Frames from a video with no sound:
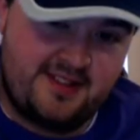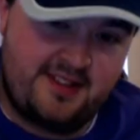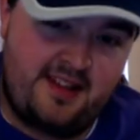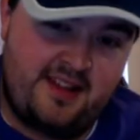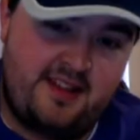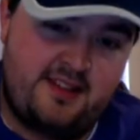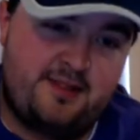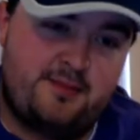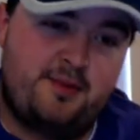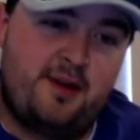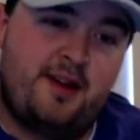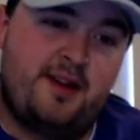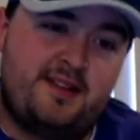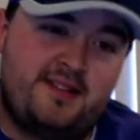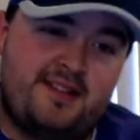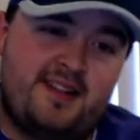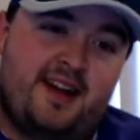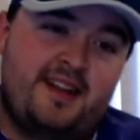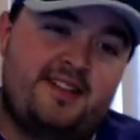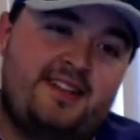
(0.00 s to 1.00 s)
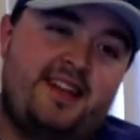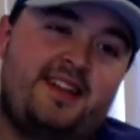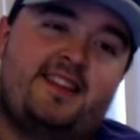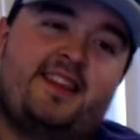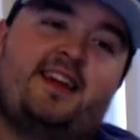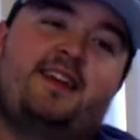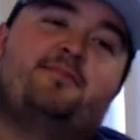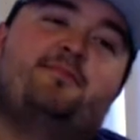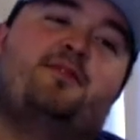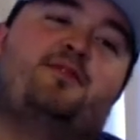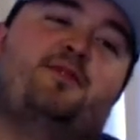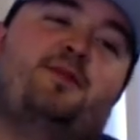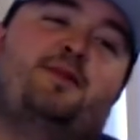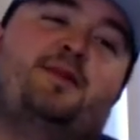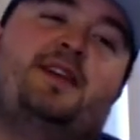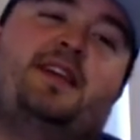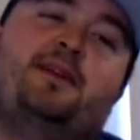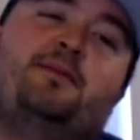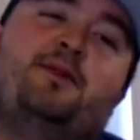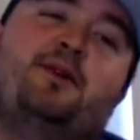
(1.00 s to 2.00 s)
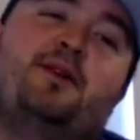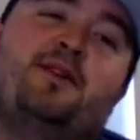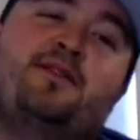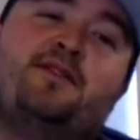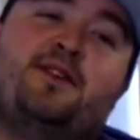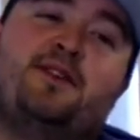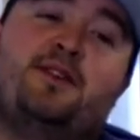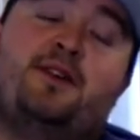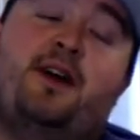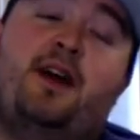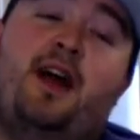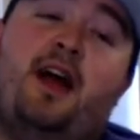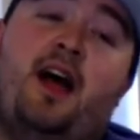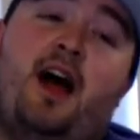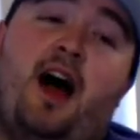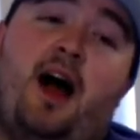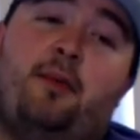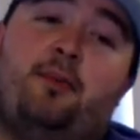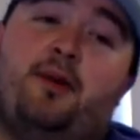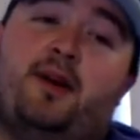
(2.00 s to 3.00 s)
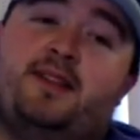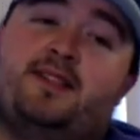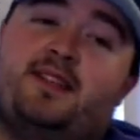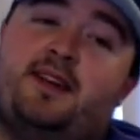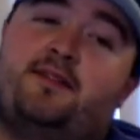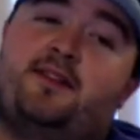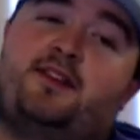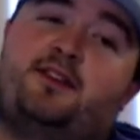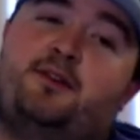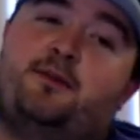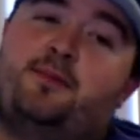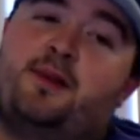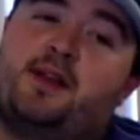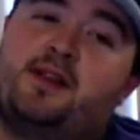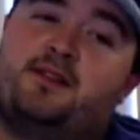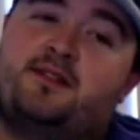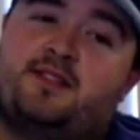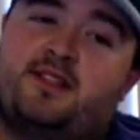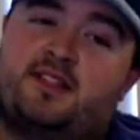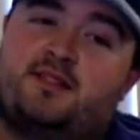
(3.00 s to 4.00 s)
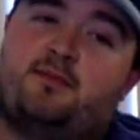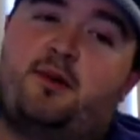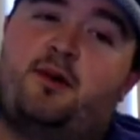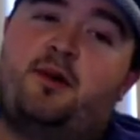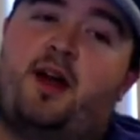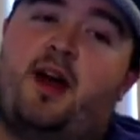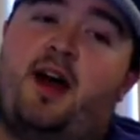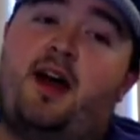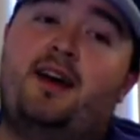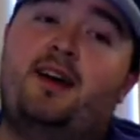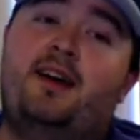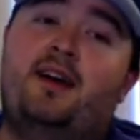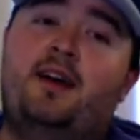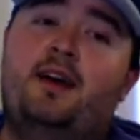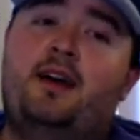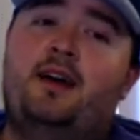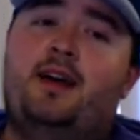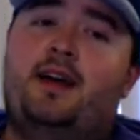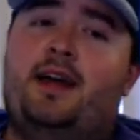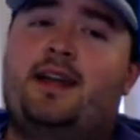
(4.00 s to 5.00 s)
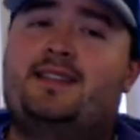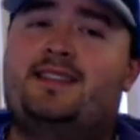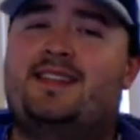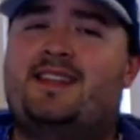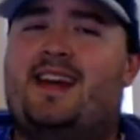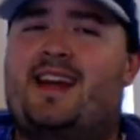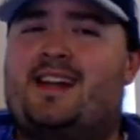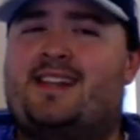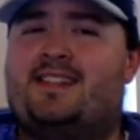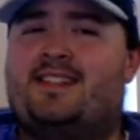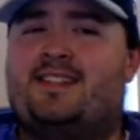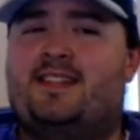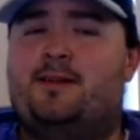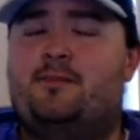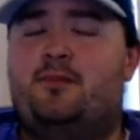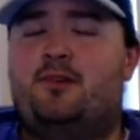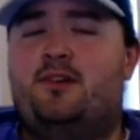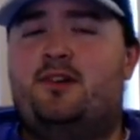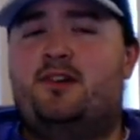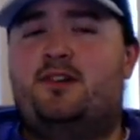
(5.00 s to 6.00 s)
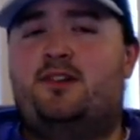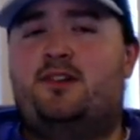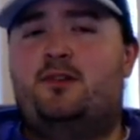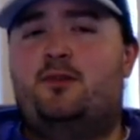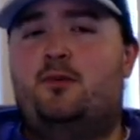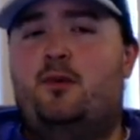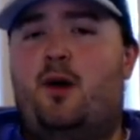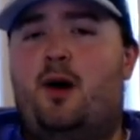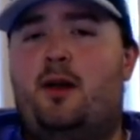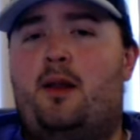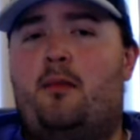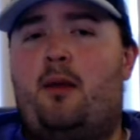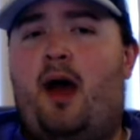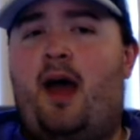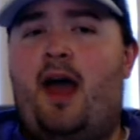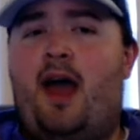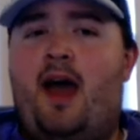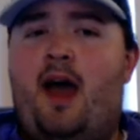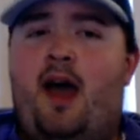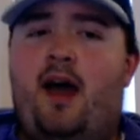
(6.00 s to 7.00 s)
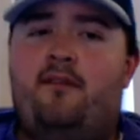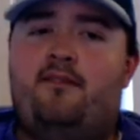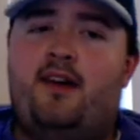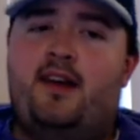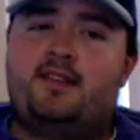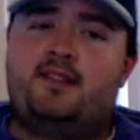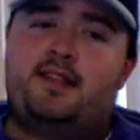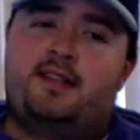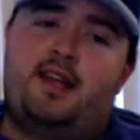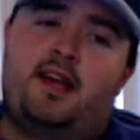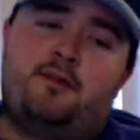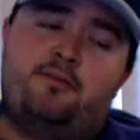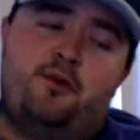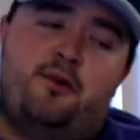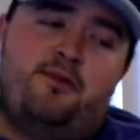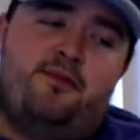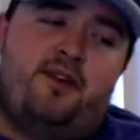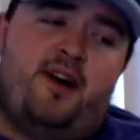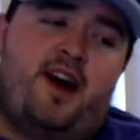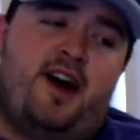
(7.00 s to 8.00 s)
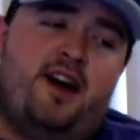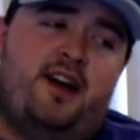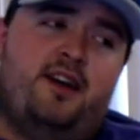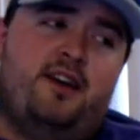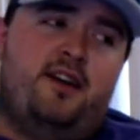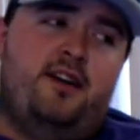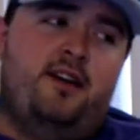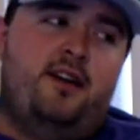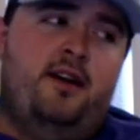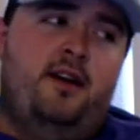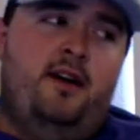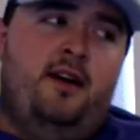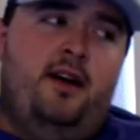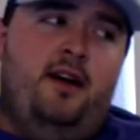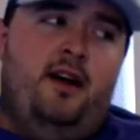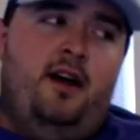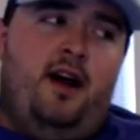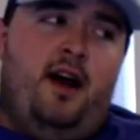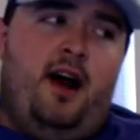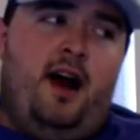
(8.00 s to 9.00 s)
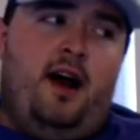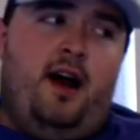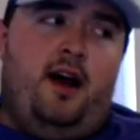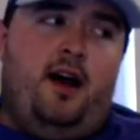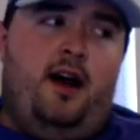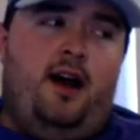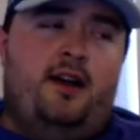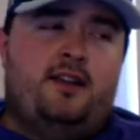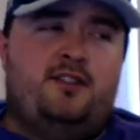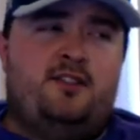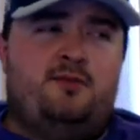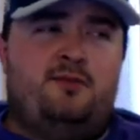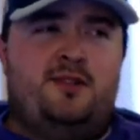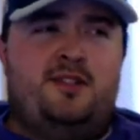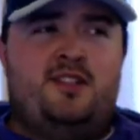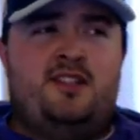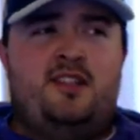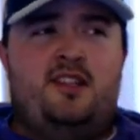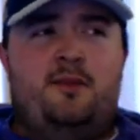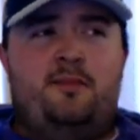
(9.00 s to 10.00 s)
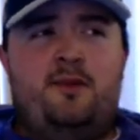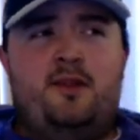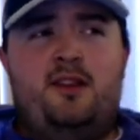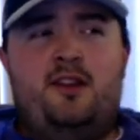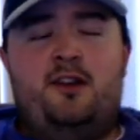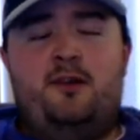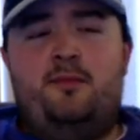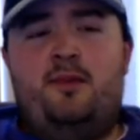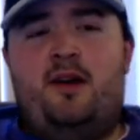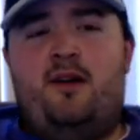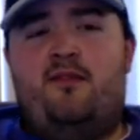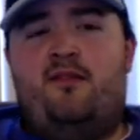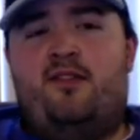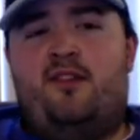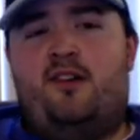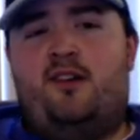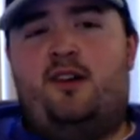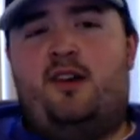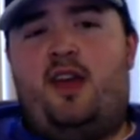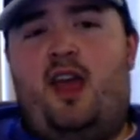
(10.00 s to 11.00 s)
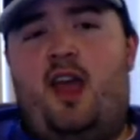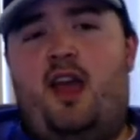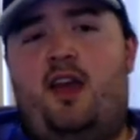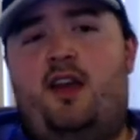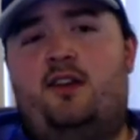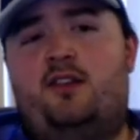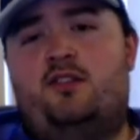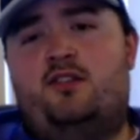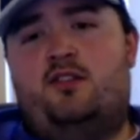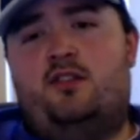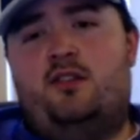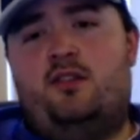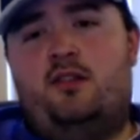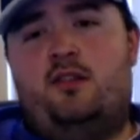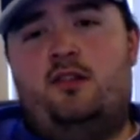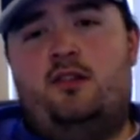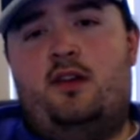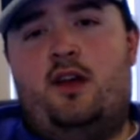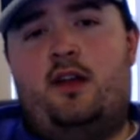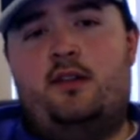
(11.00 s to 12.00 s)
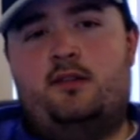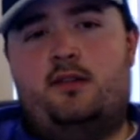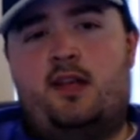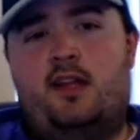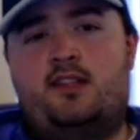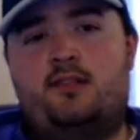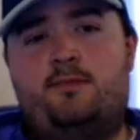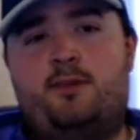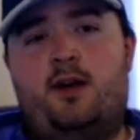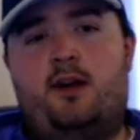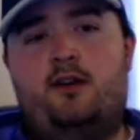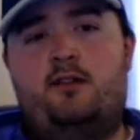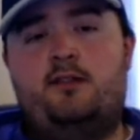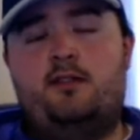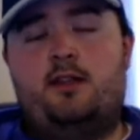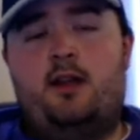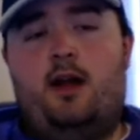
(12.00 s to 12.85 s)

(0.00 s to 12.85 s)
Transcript: I should probably state that before we keep going further. I played 72 Pillars as Modai. It's a deck similar to what I have as a deck profile. I switched it up a little bit for Gauge and set spells.